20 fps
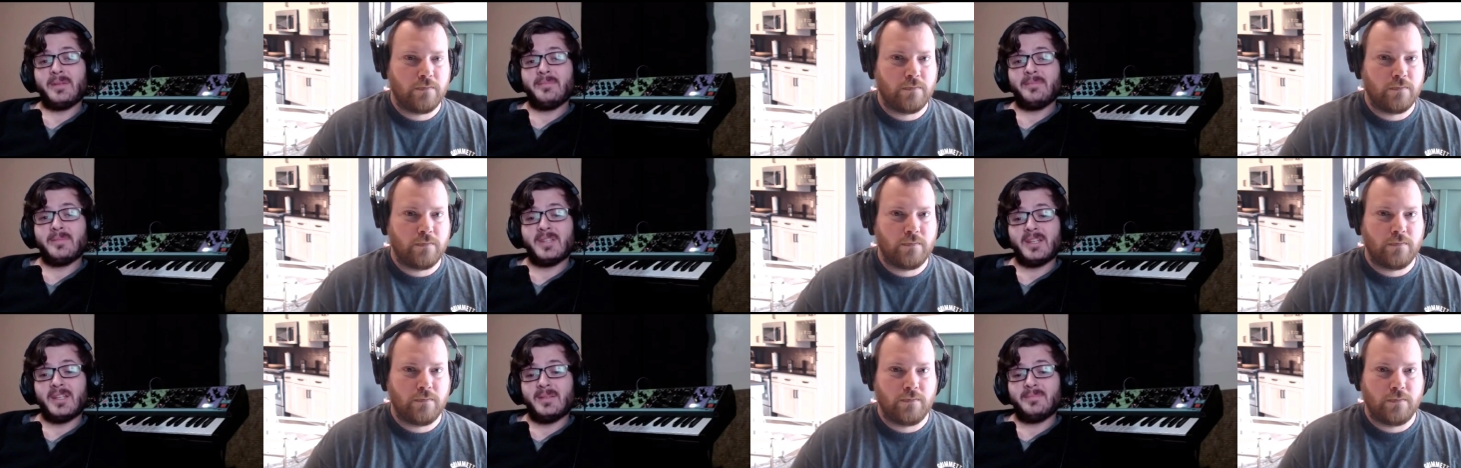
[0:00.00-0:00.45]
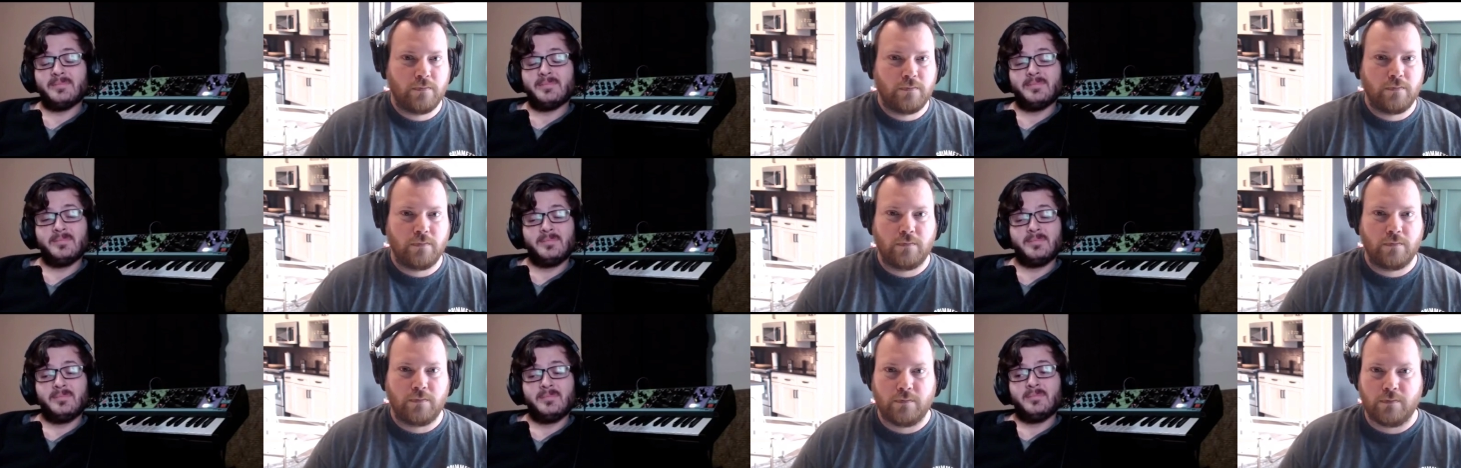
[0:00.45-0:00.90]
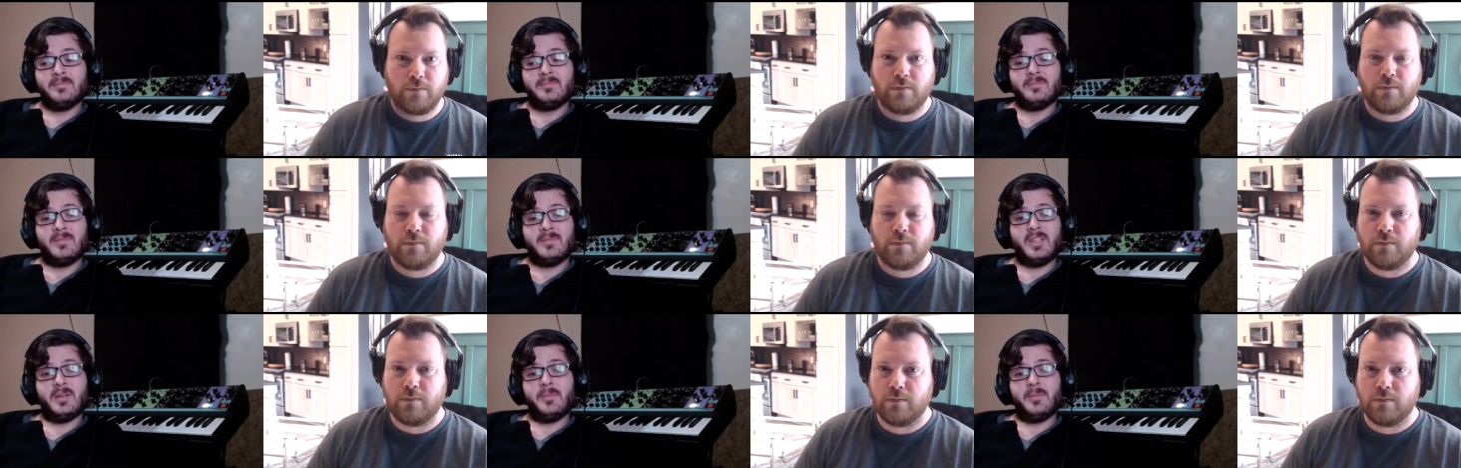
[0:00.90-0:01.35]
Speaker 1: Um,
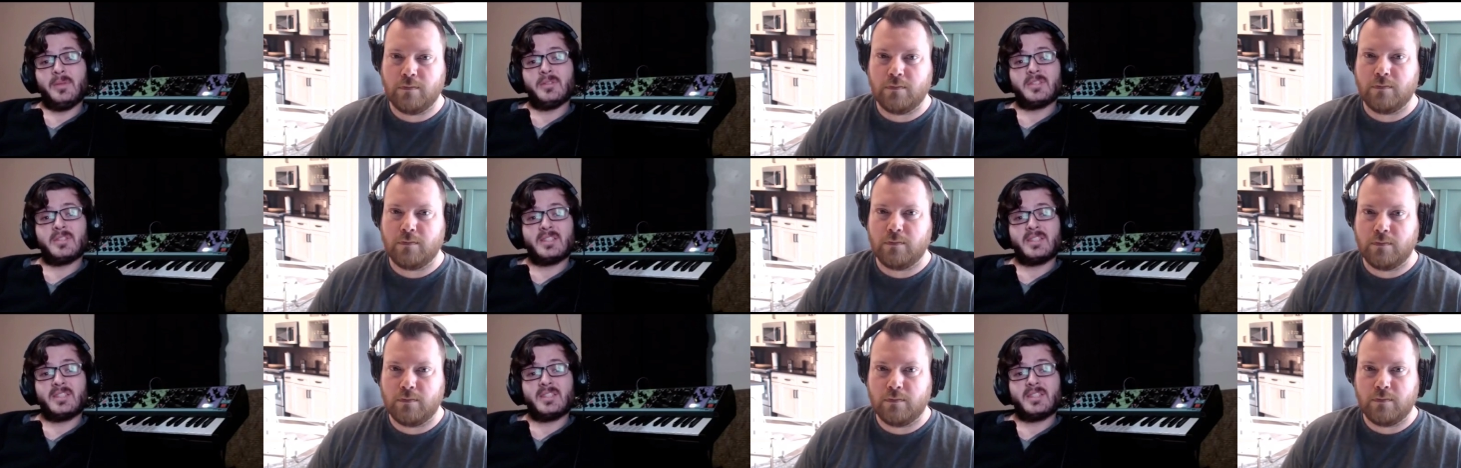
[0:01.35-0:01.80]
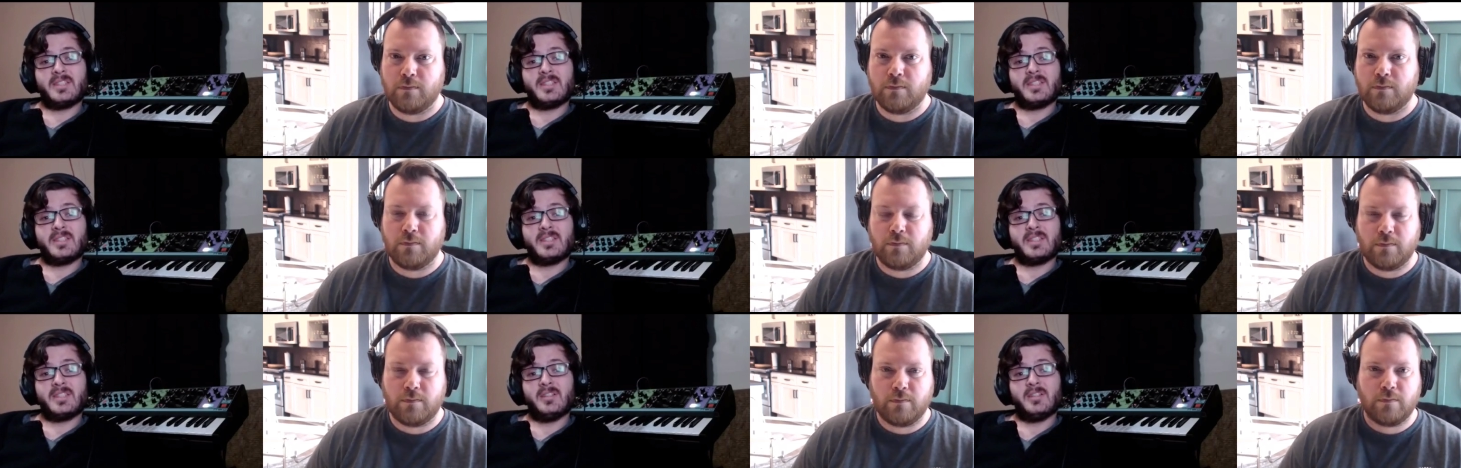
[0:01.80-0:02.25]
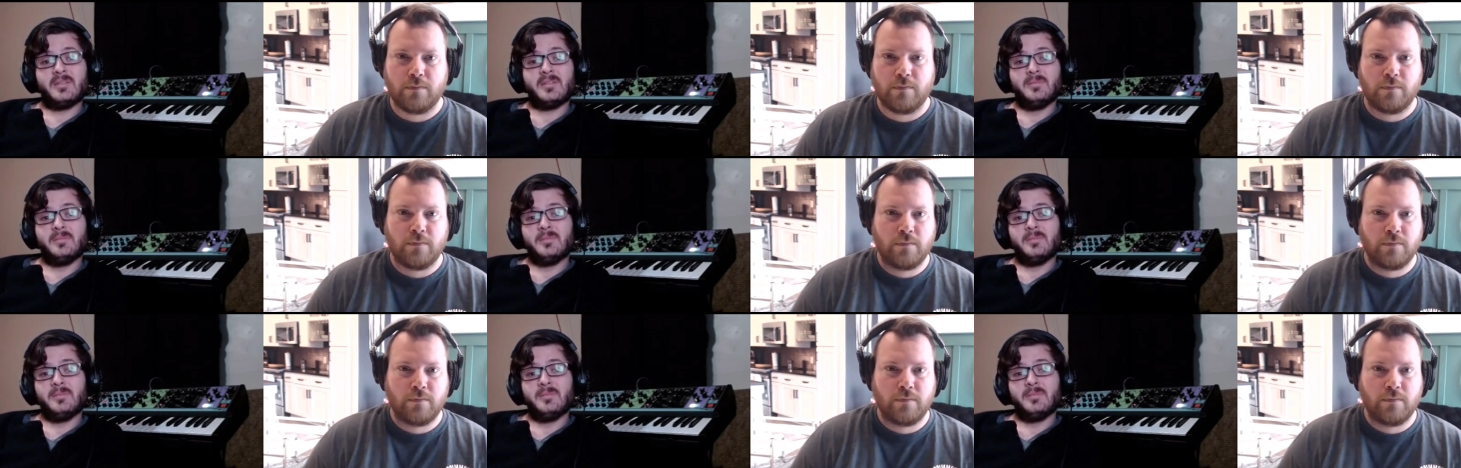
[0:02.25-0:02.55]
you know, music skills are